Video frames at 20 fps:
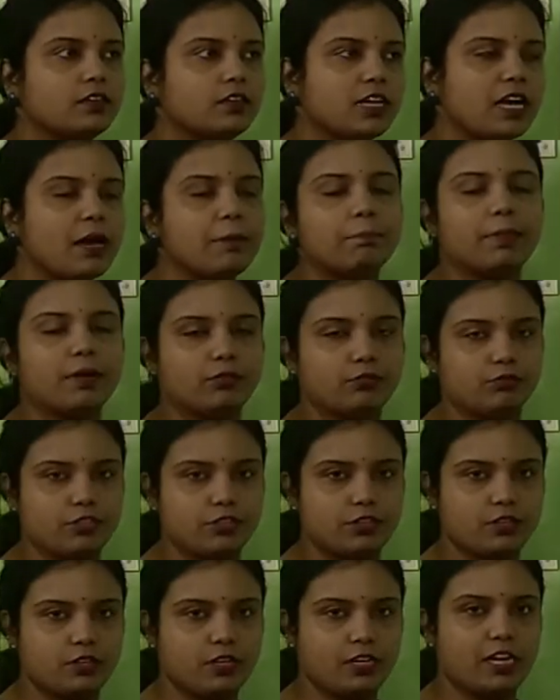compound.
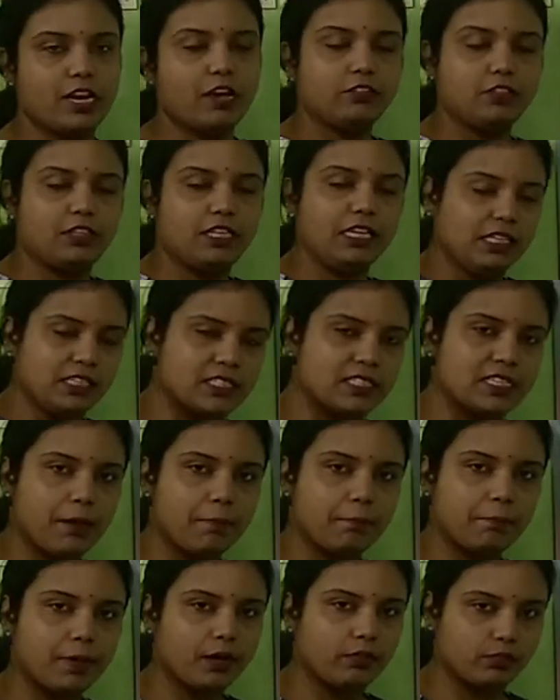Now these
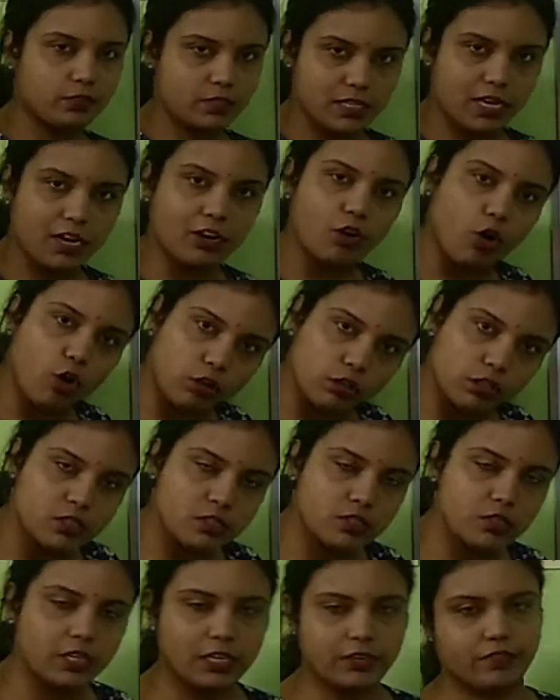compounds are
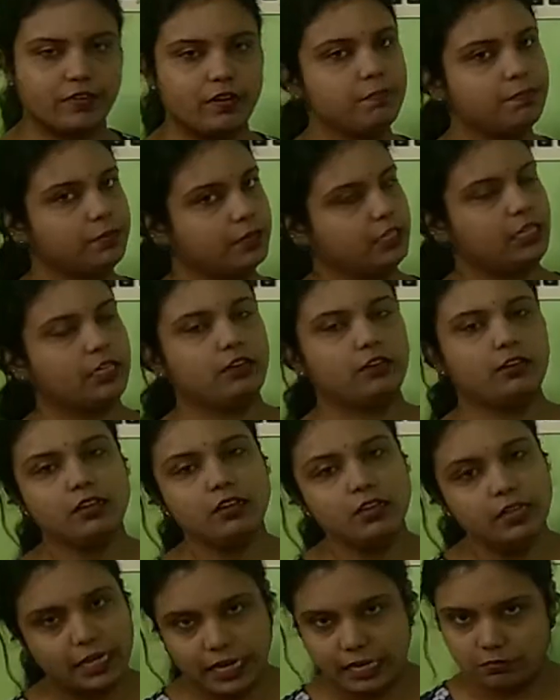also given
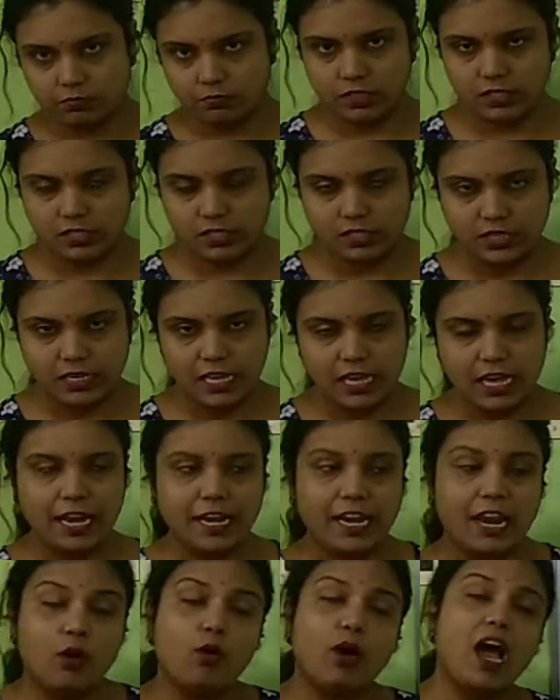particular names.
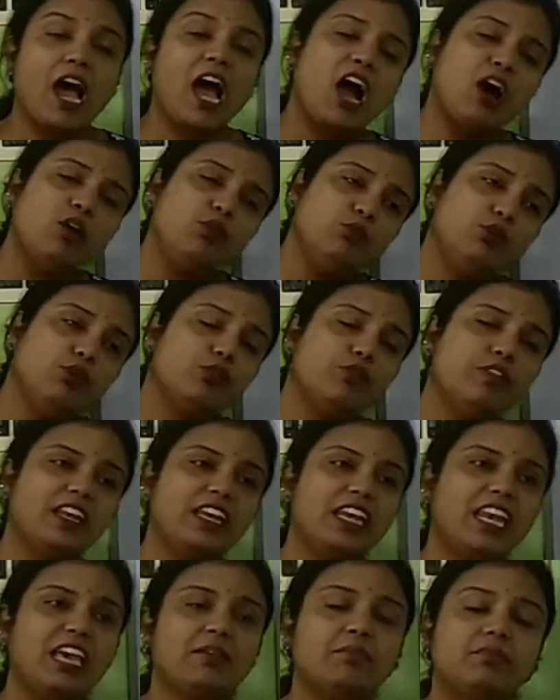Now how do we
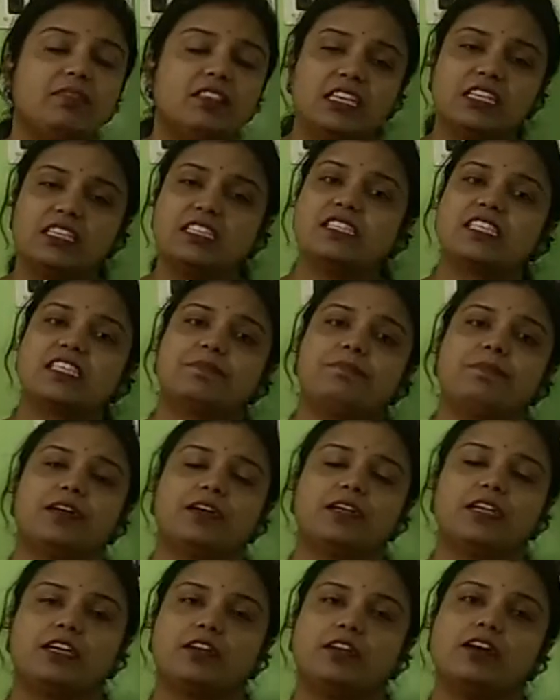name these
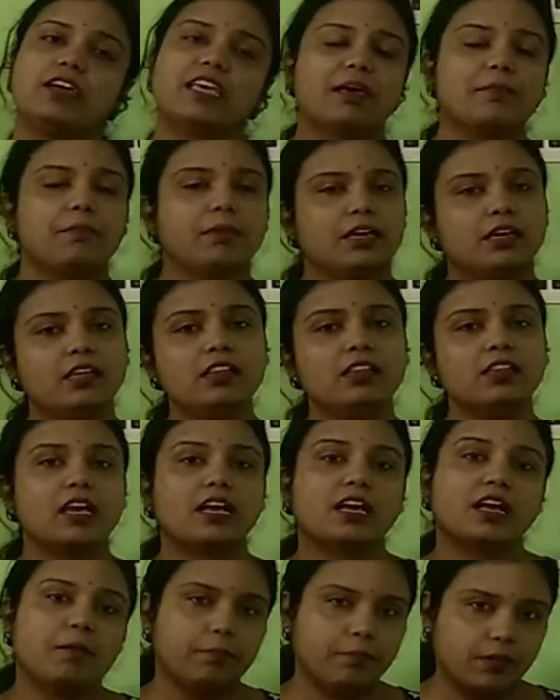particular chemical
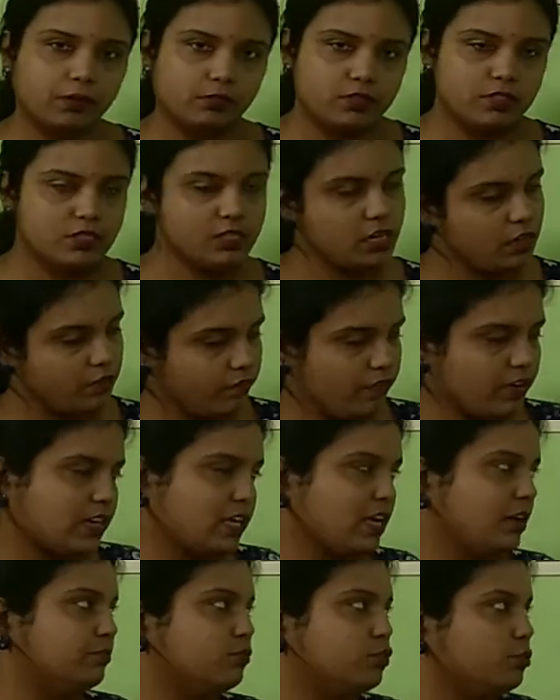compounds? We'll
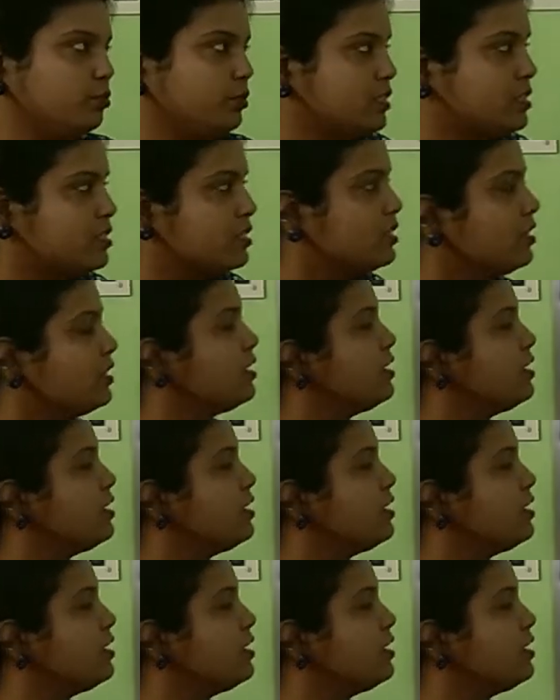come to it.